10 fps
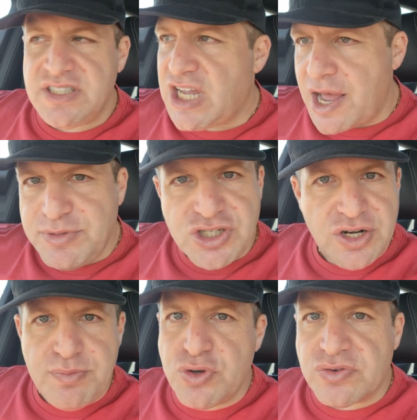Time is
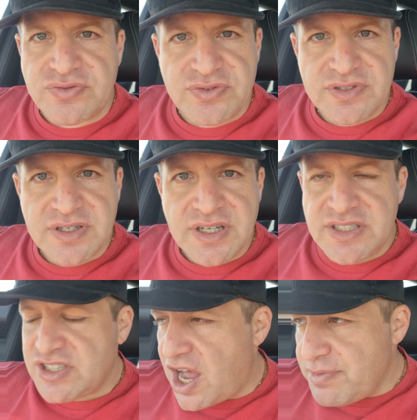going to move.
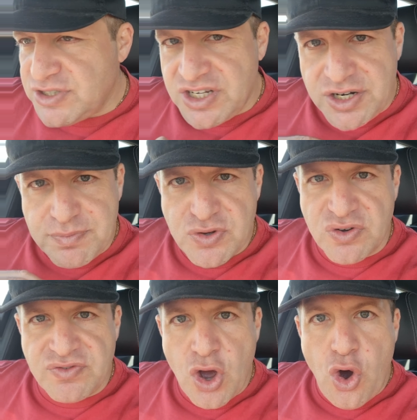Time is going to
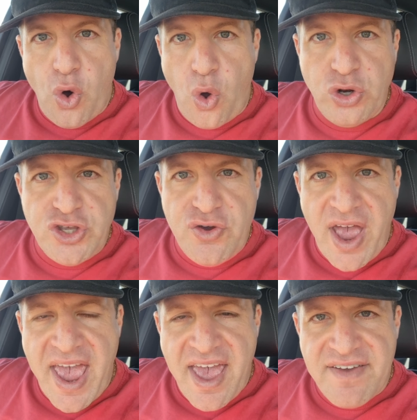move. All you
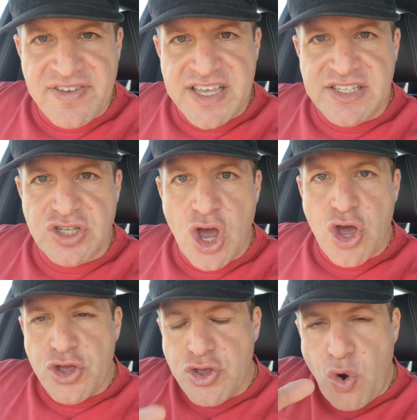have is
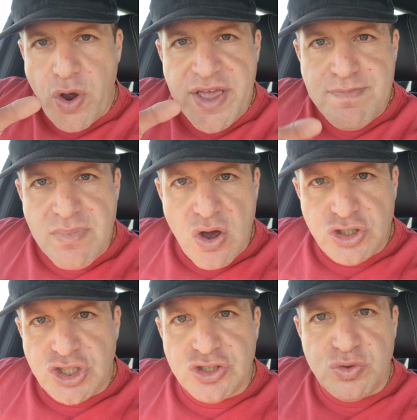your
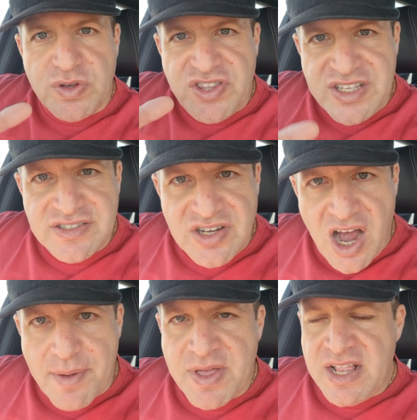emotions within
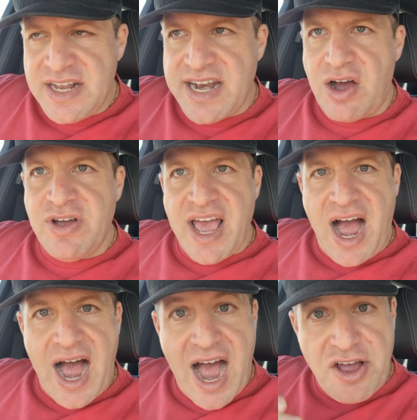time. Now,
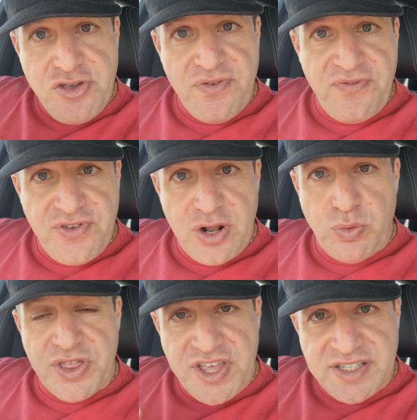how you
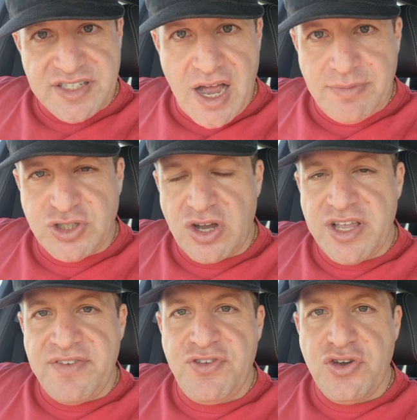feel within time. So
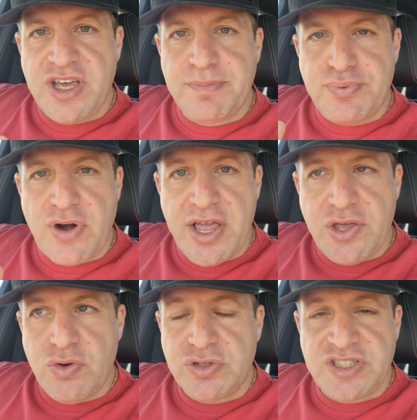if you can
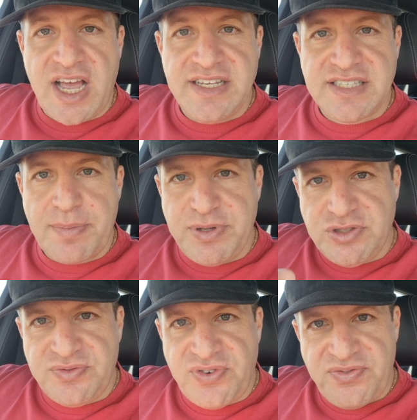break your days up
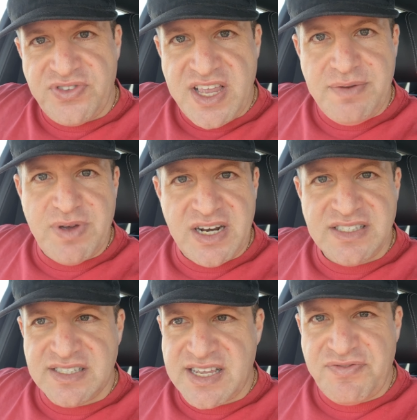into 15
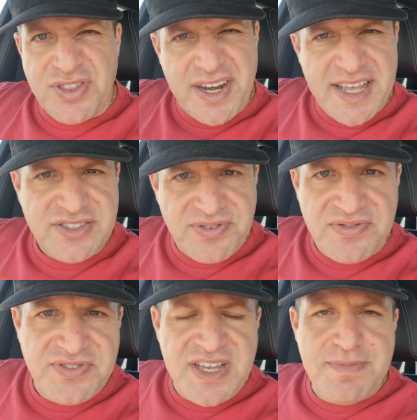minutes and say for the next
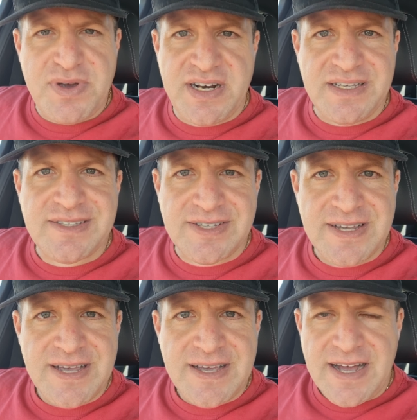15 minutes,
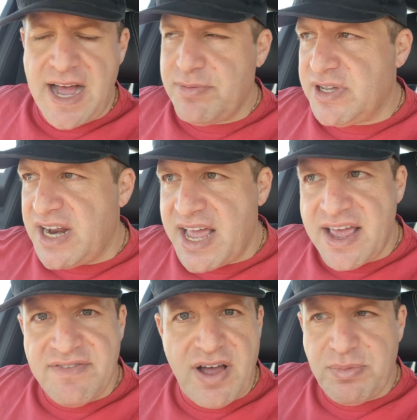I'm going to
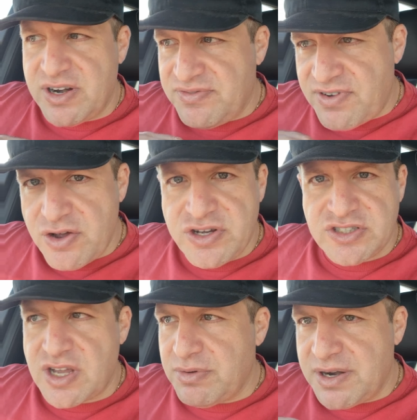have, I'm going to
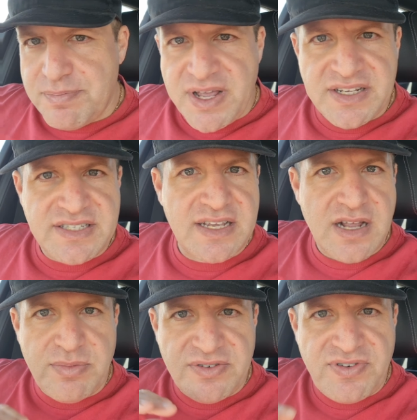focus, I'm going to meditate,
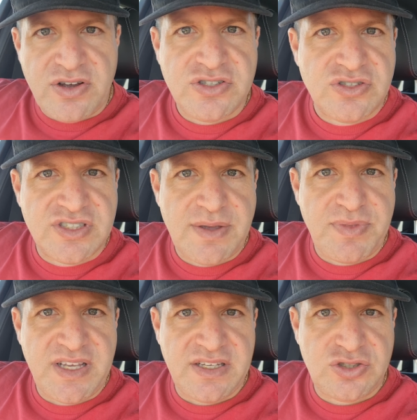I'm going to focus on
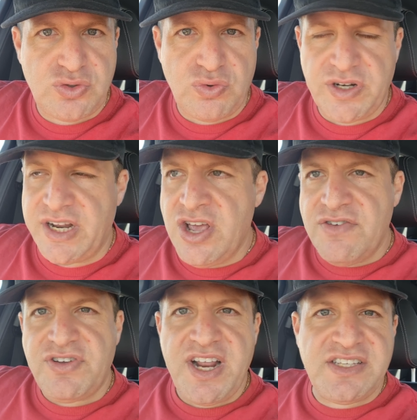something extraordinary.
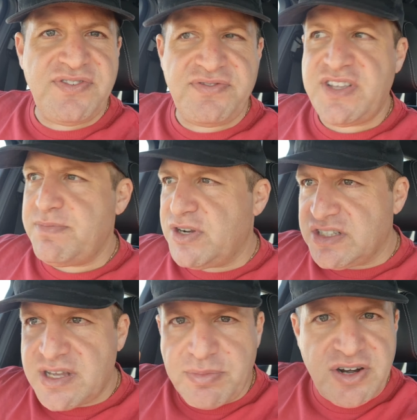For the next 15
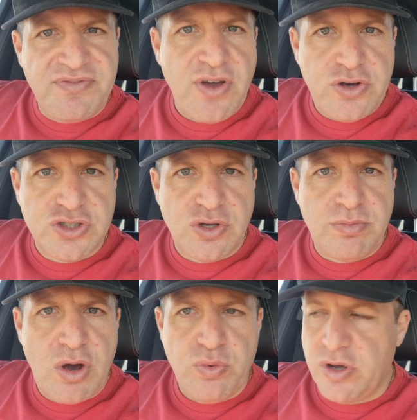minutes, I'm going to focus on
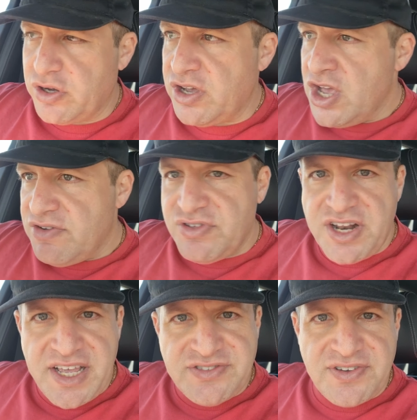my work. For
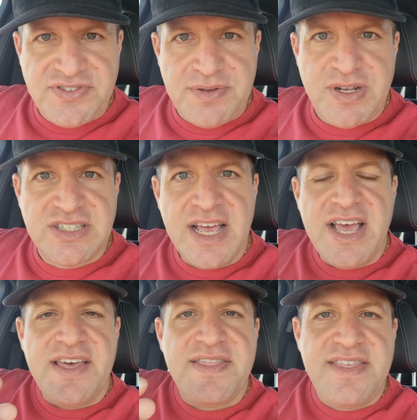the next 15 minutes,
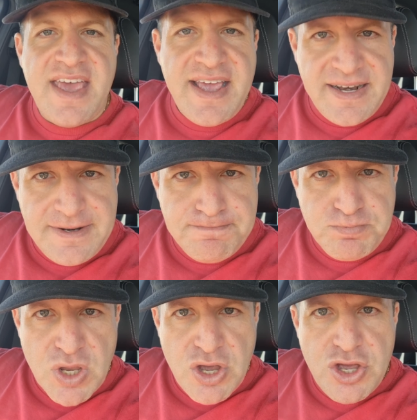then
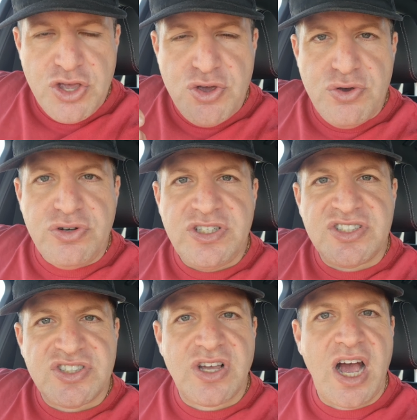you
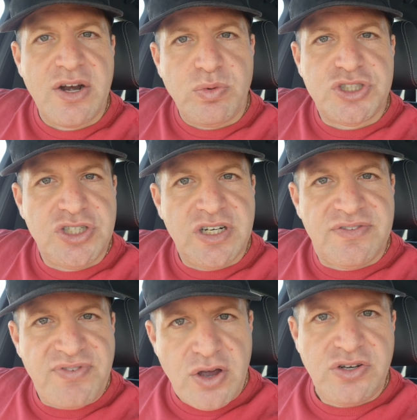decide what you're going
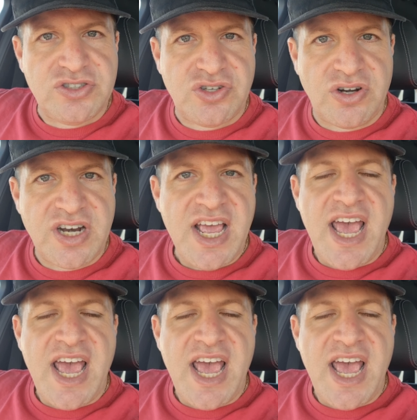to focus on.